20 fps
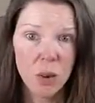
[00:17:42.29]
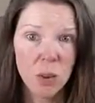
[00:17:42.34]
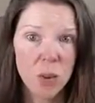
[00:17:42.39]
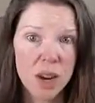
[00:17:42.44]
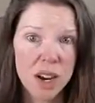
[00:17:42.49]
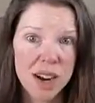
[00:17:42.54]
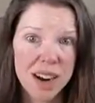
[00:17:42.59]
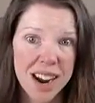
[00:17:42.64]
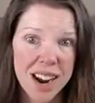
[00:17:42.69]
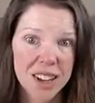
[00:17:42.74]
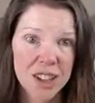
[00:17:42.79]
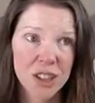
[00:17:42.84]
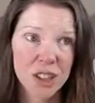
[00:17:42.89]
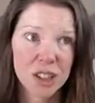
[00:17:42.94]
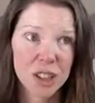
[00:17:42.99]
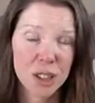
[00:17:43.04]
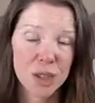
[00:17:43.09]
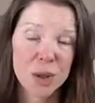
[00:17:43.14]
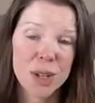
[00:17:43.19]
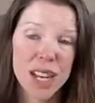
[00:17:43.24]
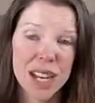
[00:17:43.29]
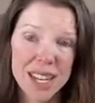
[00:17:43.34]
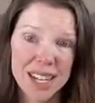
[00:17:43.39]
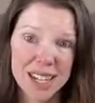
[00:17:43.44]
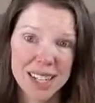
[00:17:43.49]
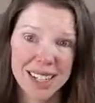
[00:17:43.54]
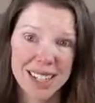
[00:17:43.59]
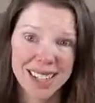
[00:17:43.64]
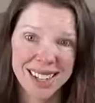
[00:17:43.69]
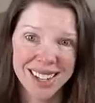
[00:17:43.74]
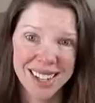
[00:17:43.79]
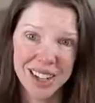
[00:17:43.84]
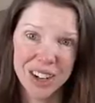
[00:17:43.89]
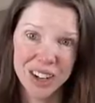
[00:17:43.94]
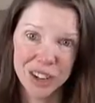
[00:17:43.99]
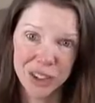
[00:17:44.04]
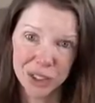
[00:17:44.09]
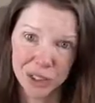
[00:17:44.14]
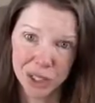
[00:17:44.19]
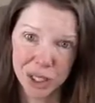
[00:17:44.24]
We are actually located
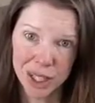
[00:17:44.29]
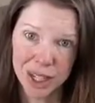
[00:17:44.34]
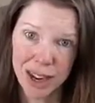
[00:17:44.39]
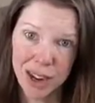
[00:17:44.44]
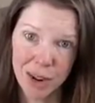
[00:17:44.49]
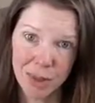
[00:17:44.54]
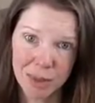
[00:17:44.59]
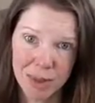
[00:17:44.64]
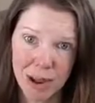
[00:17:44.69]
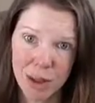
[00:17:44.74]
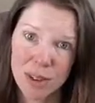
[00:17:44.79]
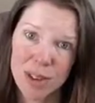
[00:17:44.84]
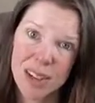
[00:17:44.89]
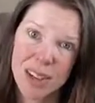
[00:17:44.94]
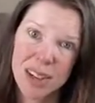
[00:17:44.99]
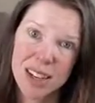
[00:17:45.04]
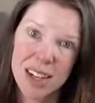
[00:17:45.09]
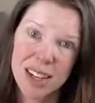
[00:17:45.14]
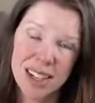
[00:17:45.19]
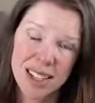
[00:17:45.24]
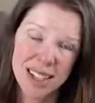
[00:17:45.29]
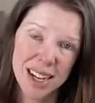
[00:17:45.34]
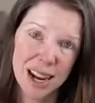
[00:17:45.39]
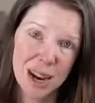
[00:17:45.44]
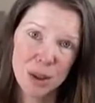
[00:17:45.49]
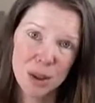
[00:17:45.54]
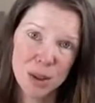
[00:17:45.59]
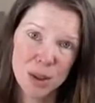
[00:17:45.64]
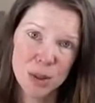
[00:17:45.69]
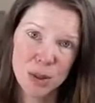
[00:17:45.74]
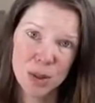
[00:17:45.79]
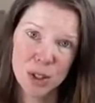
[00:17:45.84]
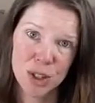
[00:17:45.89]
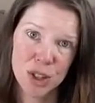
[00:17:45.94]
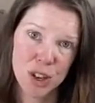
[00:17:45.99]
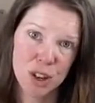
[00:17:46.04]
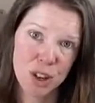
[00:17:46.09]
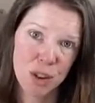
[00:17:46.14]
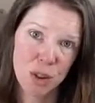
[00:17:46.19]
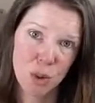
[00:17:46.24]
near Lookout Mountain towers,
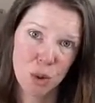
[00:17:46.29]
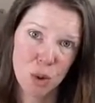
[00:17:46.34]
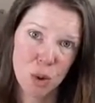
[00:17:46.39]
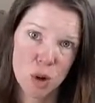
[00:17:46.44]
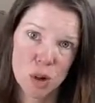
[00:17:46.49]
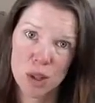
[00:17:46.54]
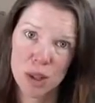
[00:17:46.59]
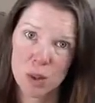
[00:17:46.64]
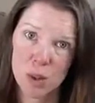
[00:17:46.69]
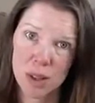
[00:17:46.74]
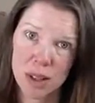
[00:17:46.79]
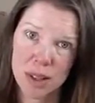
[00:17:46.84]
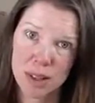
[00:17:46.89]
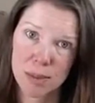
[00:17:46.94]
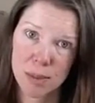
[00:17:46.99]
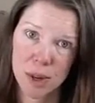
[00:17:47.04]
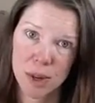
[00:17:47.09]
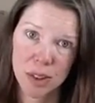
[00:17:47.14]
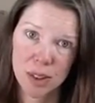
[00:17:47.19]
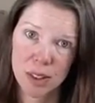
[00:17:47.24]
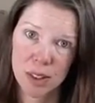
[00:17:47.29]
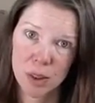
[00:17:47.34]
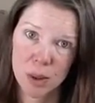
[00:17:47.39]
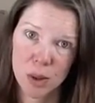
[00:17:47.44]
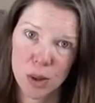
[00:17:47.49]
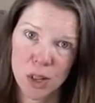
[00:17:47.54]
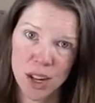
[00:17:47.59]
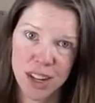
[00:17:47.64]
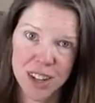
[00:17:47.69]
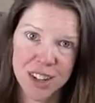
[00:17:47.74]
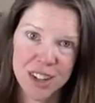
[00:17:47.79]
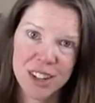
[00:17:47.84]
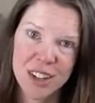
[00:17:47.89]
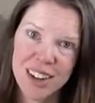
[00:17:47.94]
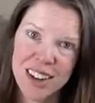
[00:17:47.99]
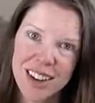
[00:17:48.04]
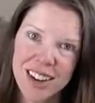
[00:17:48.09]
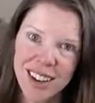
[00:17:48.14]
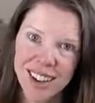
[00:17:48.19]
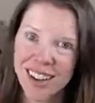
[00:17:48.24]
which are the worst ones apparently in the whole
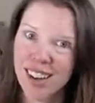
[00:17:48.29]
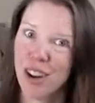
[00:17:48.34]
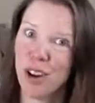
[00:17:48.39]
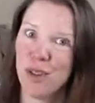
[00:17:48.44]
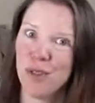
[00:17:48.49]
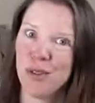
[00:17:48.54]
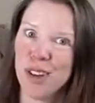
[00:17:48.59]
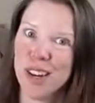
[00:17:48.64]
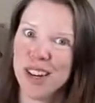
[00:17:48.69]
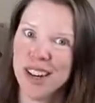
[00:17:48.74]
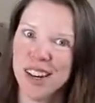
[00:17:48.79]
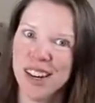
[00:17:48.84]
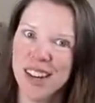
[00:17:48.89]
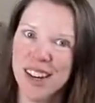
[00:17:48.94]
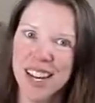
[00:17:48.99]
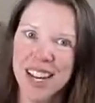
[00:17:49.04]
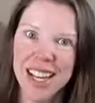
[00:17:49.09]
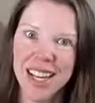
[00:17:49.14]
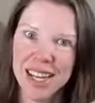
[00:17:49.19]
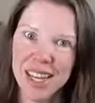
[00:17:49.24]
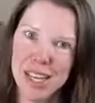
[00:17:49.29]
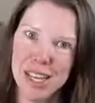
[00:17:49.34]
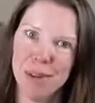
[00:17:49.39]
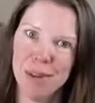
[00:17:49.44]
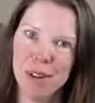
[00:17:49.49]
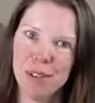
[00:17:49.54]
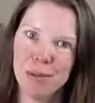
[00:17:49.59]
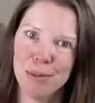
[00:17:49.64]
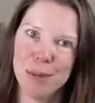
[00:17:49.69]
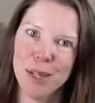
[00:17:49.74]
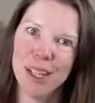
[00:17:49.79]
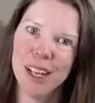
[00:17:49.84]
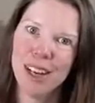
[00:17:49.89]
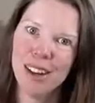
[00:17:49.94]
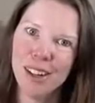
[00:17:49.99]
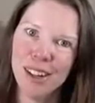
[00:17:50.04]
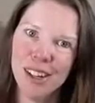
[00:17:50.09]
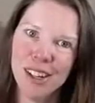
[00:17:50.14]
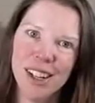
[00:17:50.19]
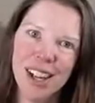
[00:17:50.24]
country. Go figure. EMF
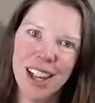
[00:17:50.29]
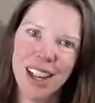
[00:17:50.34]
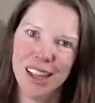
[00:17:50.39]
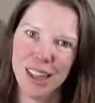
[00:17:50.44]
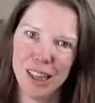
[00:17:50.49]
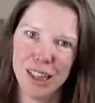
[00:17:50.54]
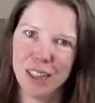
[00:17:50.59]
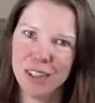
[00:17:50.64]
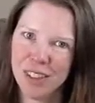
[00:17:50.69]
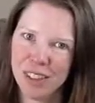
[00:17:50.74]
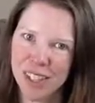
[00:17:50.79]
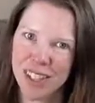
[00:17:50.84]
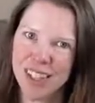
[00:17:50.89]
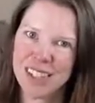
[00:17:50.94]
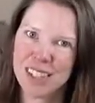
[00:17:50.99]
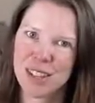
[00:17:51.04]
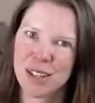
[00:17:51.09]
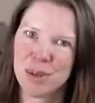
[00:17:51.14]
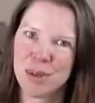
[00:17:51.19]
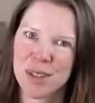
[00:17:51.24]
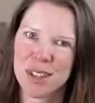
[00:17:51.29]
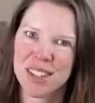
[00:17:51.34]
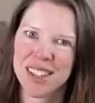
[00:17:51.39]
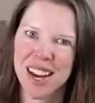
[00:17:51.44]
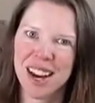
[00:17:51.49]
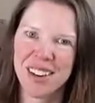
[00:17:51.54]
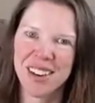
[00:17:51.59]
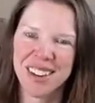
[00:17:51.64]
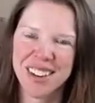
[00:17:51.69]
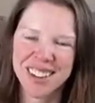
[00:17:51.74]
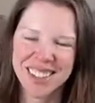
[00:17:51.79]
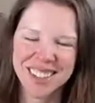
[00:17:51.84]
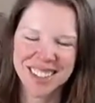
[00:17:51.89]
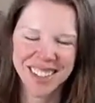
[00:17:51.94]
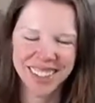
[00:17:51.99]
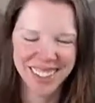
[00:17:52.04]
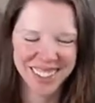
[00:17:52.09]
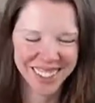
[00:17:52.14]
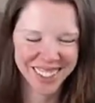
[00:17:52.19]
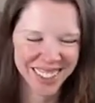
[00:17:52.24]
mitigator, living next to the worst towers.